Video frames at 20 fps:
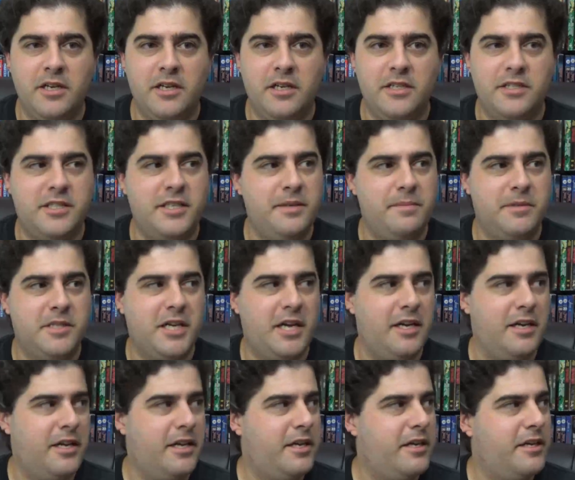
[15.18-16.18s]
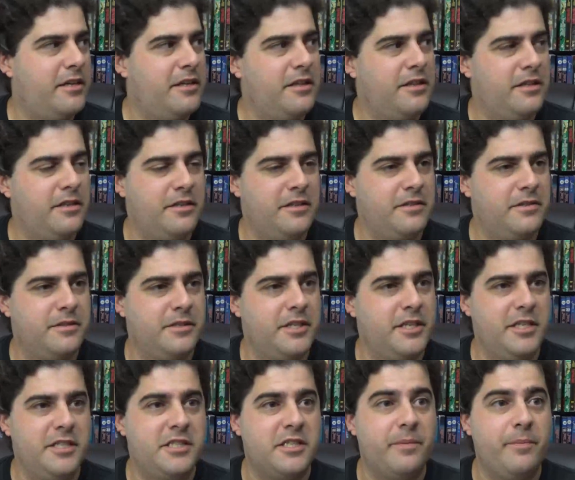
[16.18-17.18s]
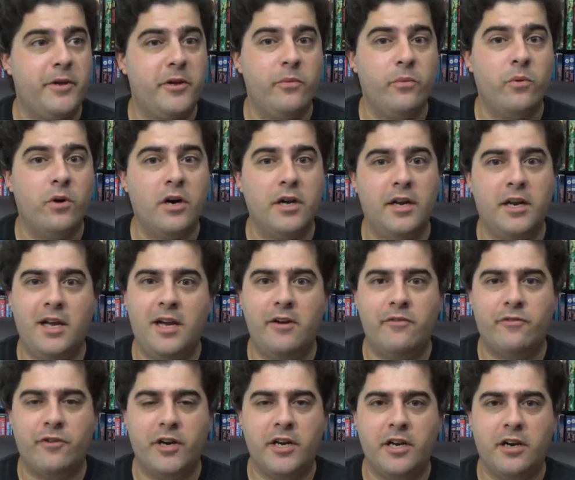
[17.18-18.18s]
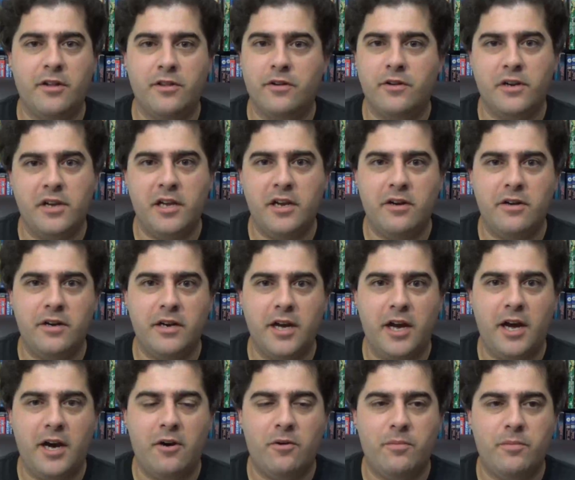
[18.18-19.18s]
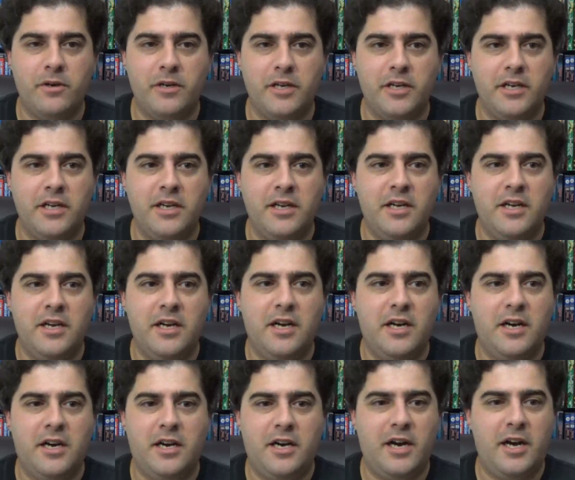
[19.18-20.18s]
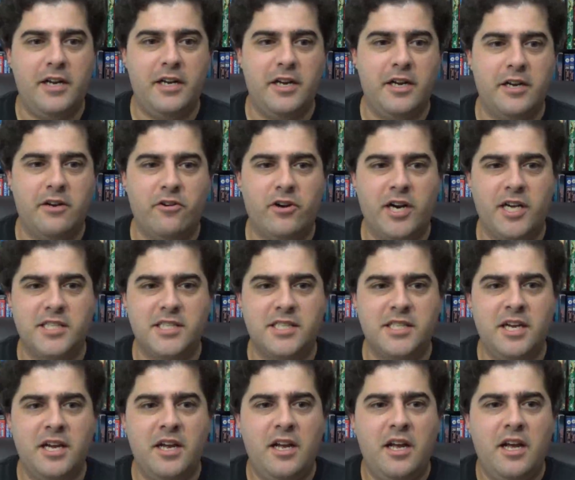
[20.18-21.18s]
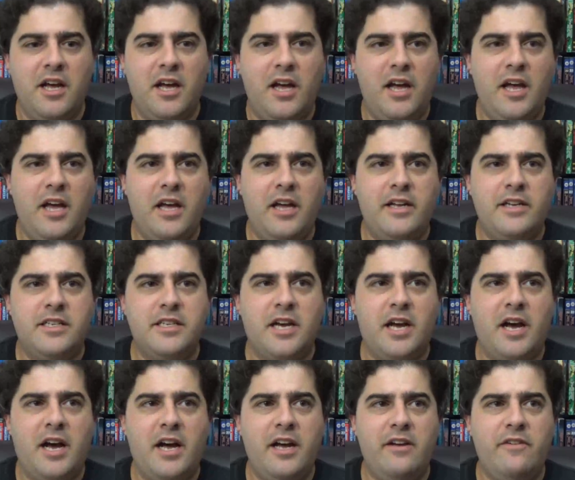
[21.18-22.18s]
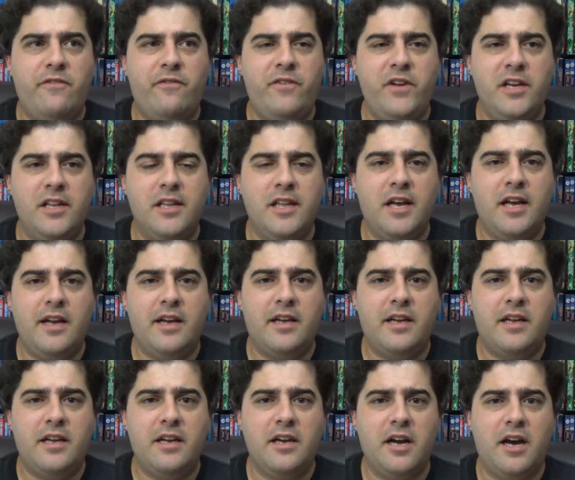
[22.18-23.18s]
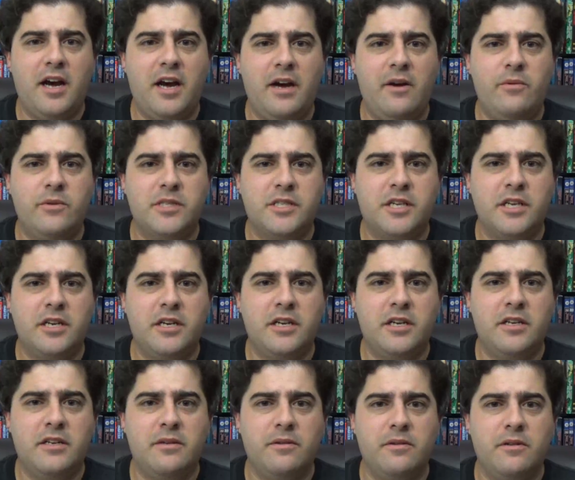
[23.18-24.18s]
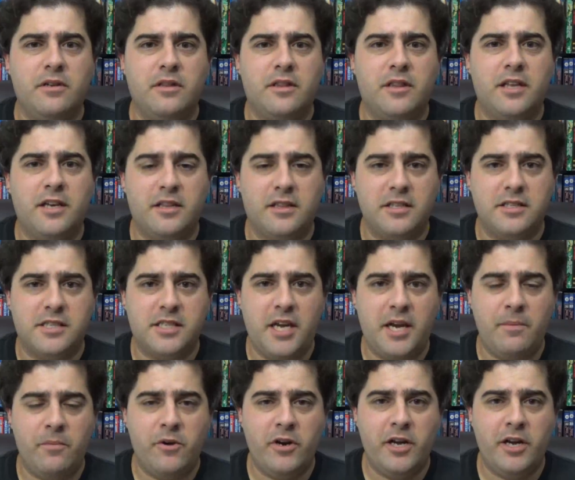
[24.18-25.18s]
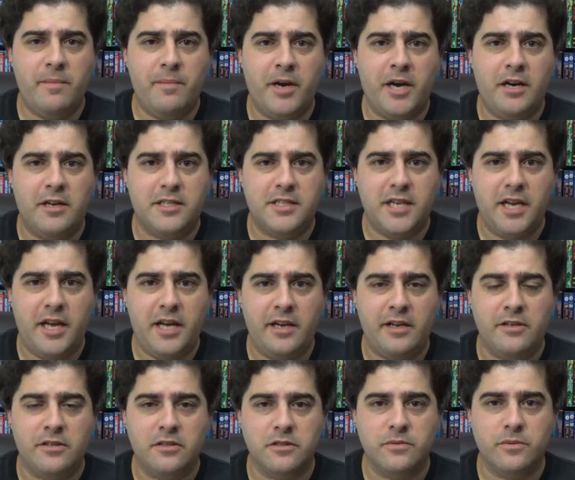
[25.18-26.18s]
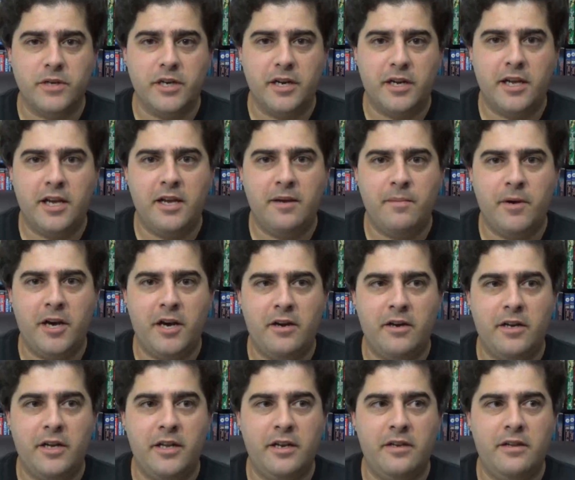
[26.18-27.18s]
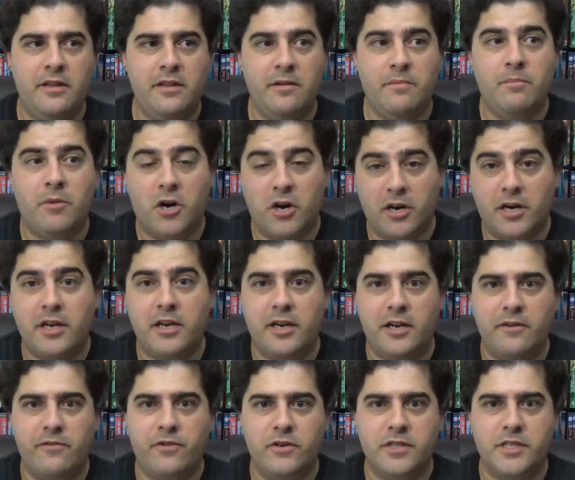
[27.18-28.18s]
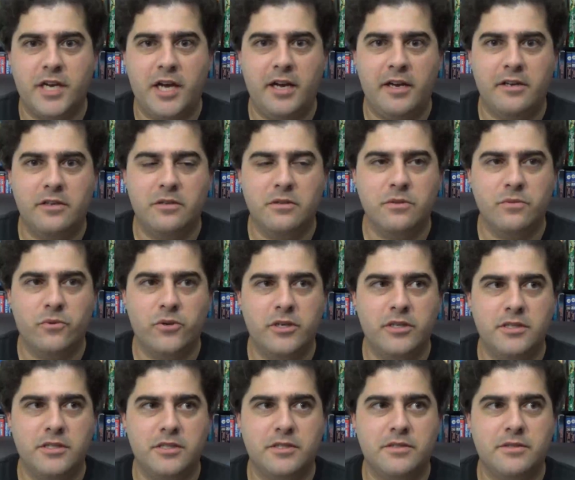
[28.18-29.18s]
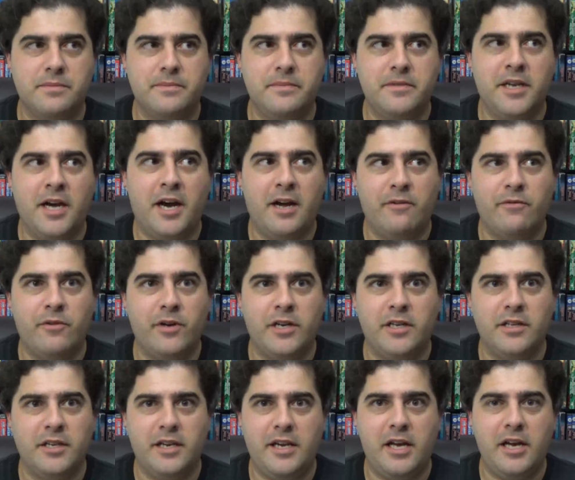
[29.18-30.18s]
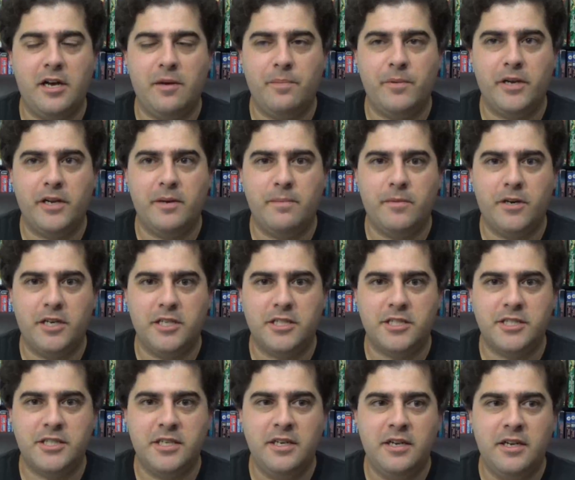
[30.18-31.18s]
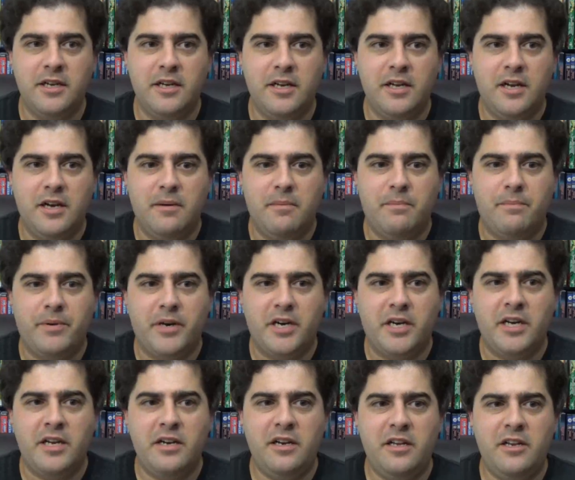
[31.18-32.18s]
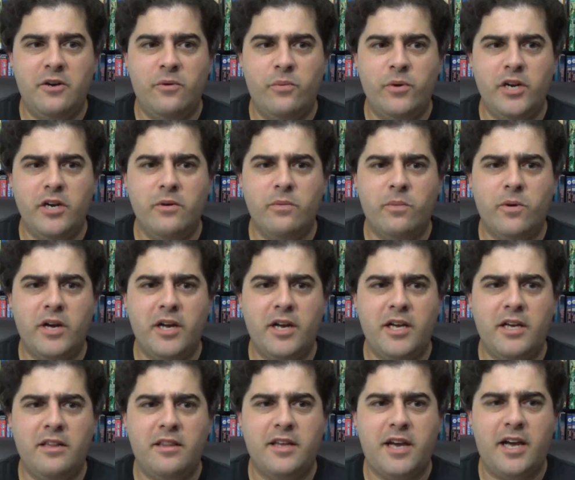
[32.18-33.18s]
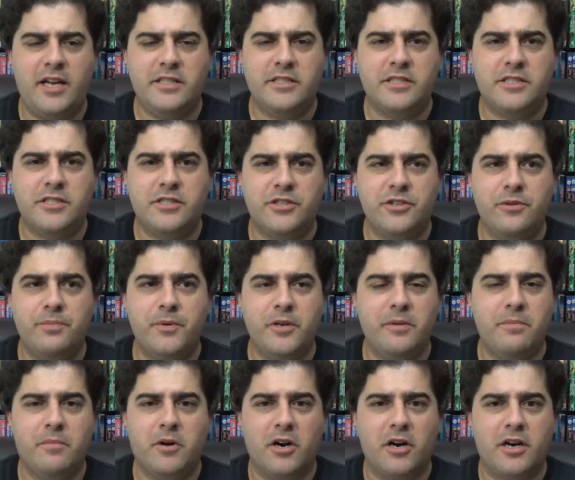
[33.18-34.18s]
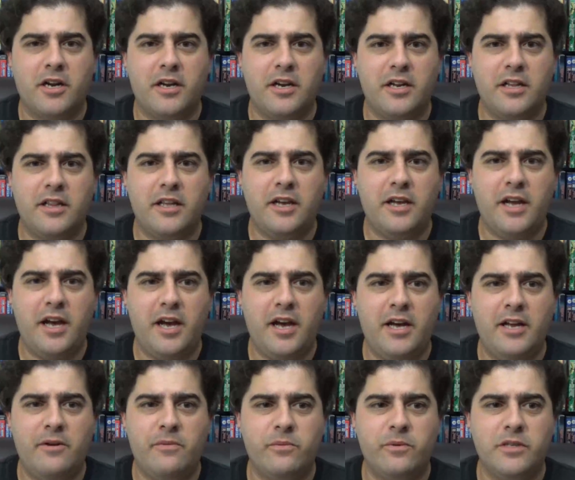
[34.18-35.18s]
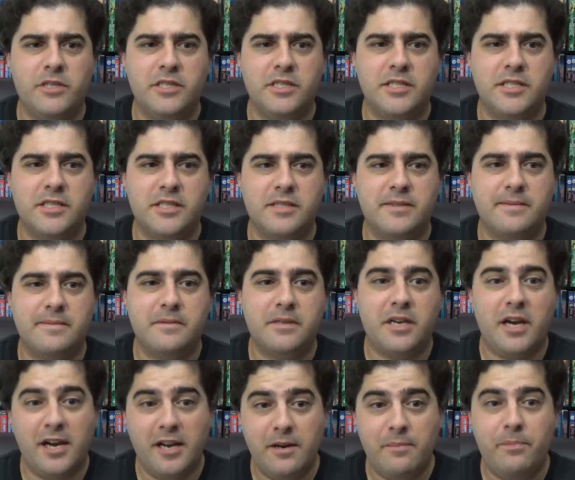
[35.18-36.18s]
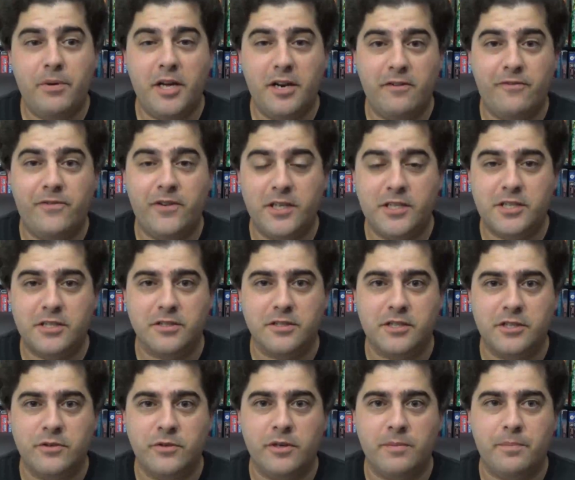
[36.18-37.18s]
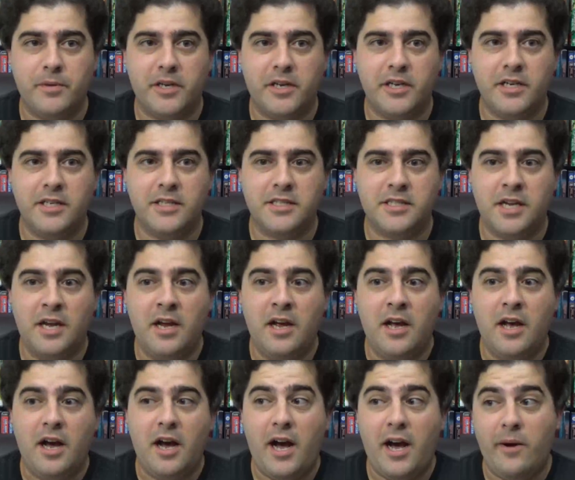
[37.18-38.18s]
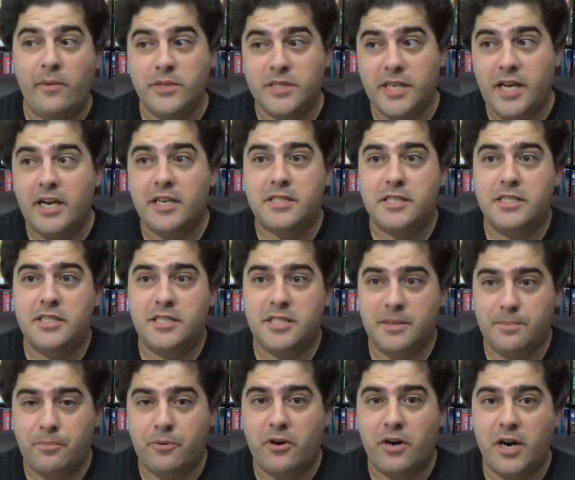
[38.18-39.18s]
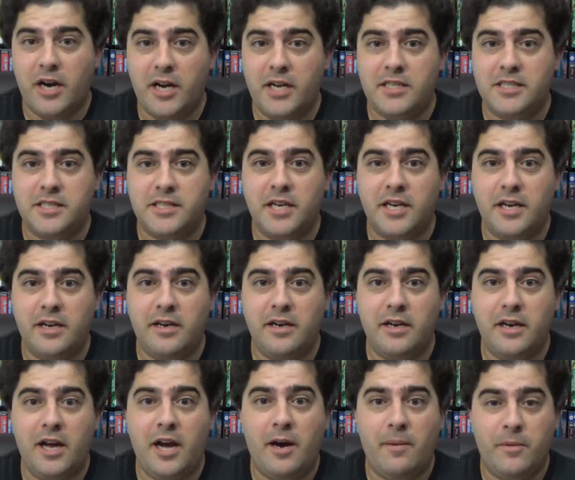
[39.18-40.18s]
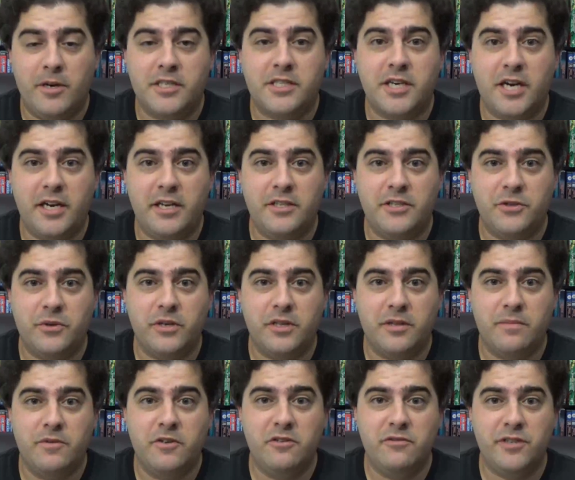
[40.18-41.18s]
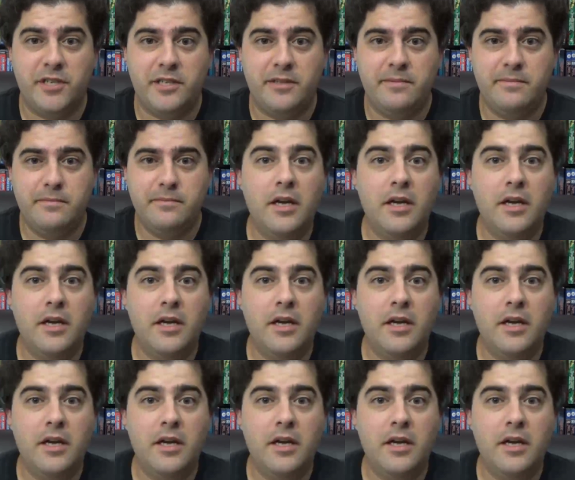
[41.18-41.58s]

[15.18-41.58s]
It seems like there needs to be one every other year now, but I digress. And I feel like I was gonna think the same way about Tangled when it came out, and the marketing for Tangled was not really helping it much. But in a weird way, that stupid marketing they had was kind of beneficial to it, because I was actually surprised at how much I enjoyed the movie.